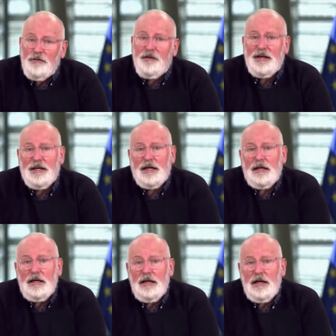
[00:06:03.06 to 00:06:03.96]
their own
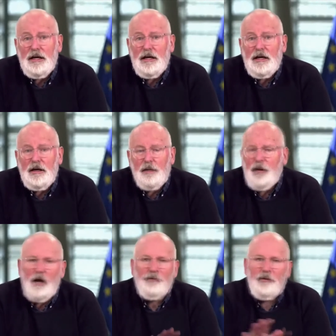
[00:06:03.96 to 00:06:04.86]
thinking.
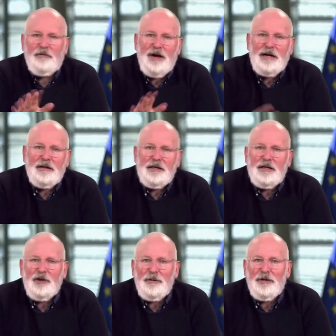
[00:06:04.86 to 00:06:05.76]
Apart from the fact that
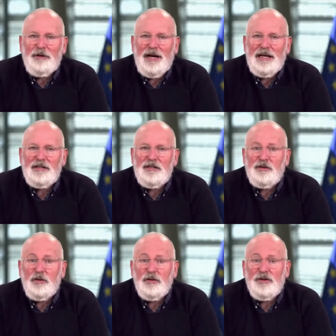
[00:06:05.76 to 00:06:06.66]
economic
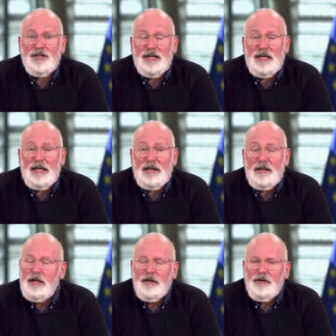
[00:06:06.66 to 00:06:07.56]
realities are also sinking
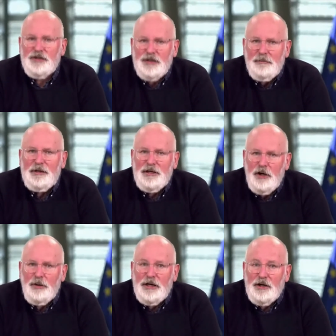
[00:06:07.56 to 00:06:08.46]
in, there's simply
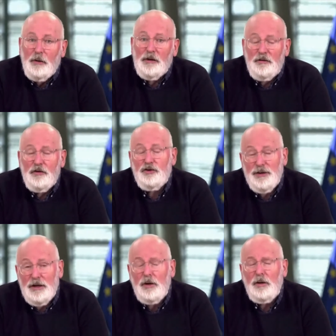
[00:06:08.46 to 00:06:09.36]
no economic
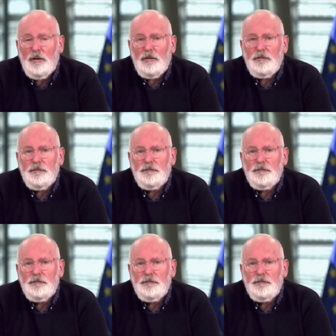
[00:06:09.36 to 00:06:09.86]
future in coal.